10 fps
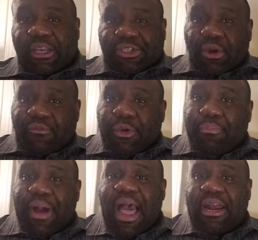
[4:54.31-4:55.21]
So if you
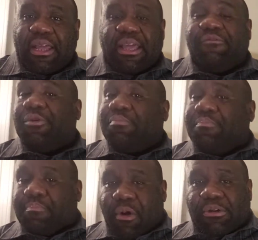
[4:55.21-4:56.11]
buy the, if you
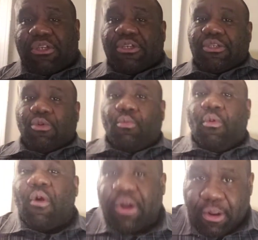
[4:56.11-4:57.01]
purchase
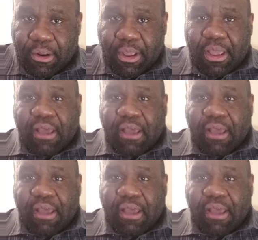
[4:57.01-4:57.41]
water